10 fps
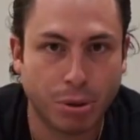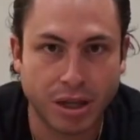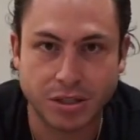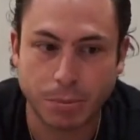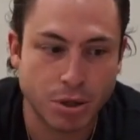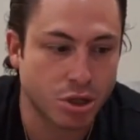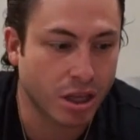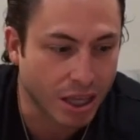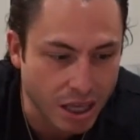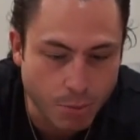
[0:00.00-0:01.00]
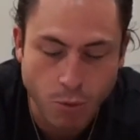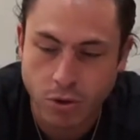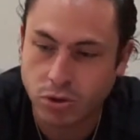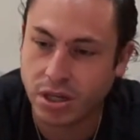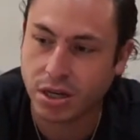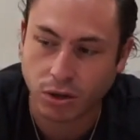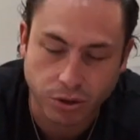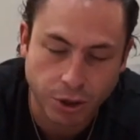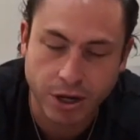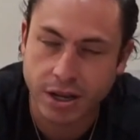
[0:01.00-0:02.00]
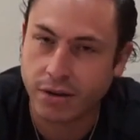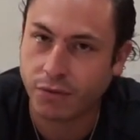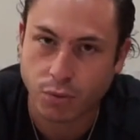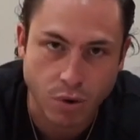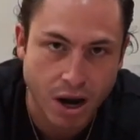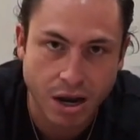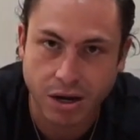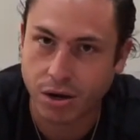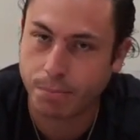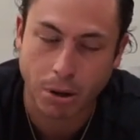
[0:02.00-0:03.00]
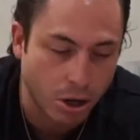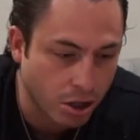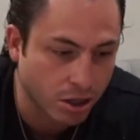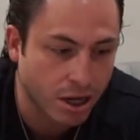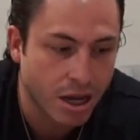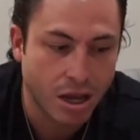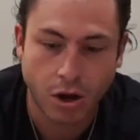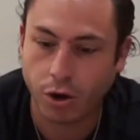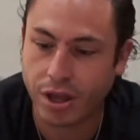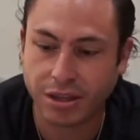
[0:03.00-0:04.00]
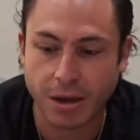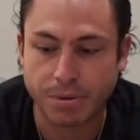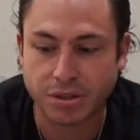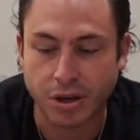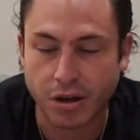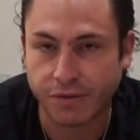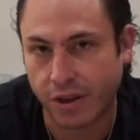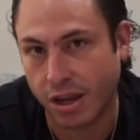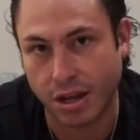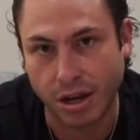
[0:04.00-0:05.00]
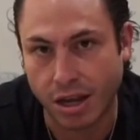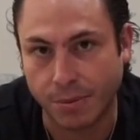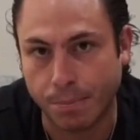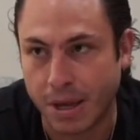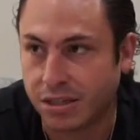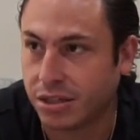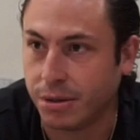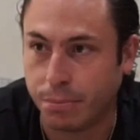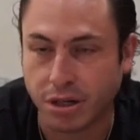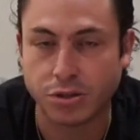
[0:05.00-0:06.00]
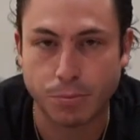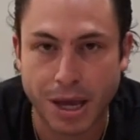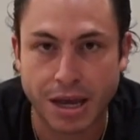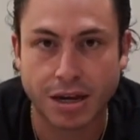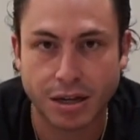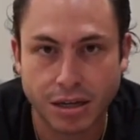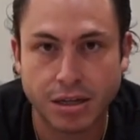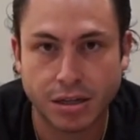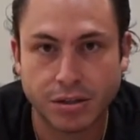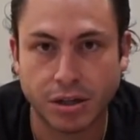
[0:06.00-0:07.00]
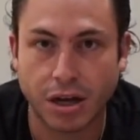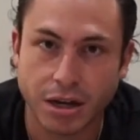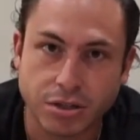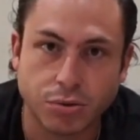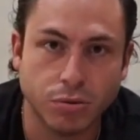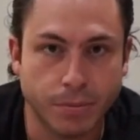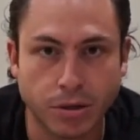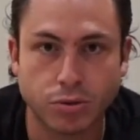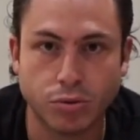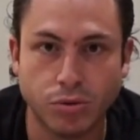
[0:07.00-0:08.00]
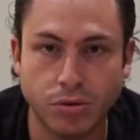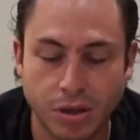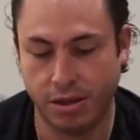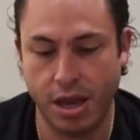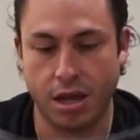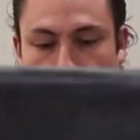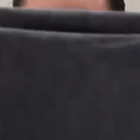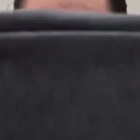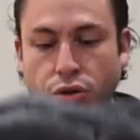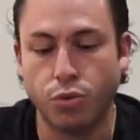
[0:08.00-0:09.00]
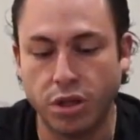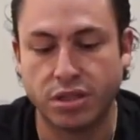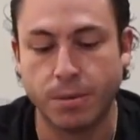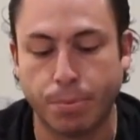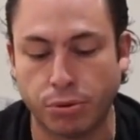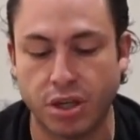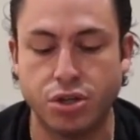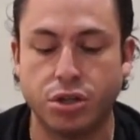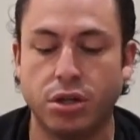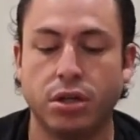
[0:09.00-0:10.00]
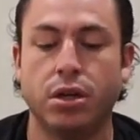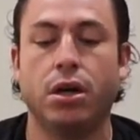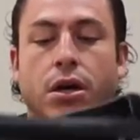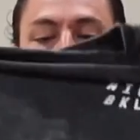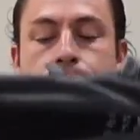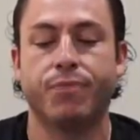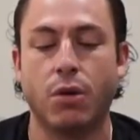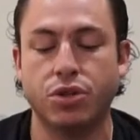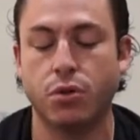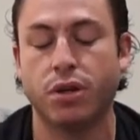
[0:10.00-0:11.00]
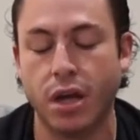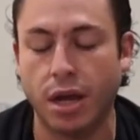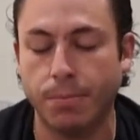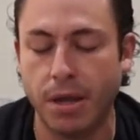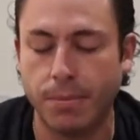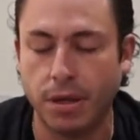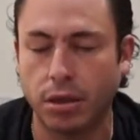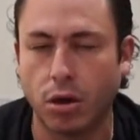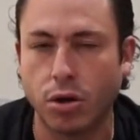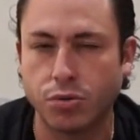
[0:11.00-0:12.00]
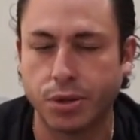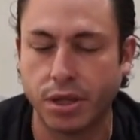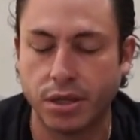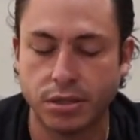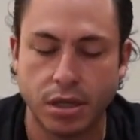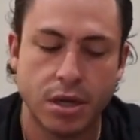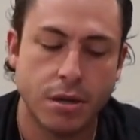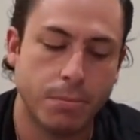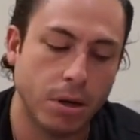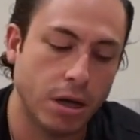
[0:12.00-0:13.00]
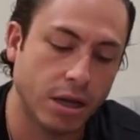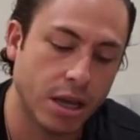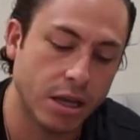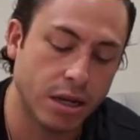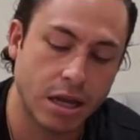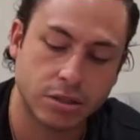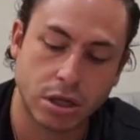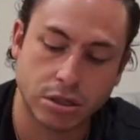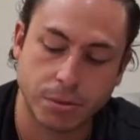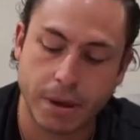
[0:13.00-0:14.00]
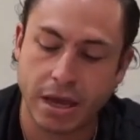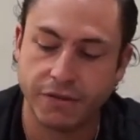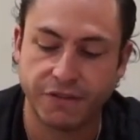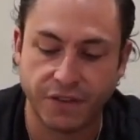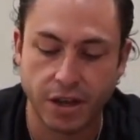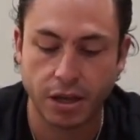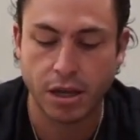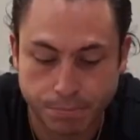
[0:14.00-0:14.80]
plays a bunch of like emo music, alternative, rock, punk, all that type of stuff, and it basically brings you back to high school, middle school. Yeah, just a really simple t-shirt. I wish I would have gotten maybe large with this, but again, not such a bad fit.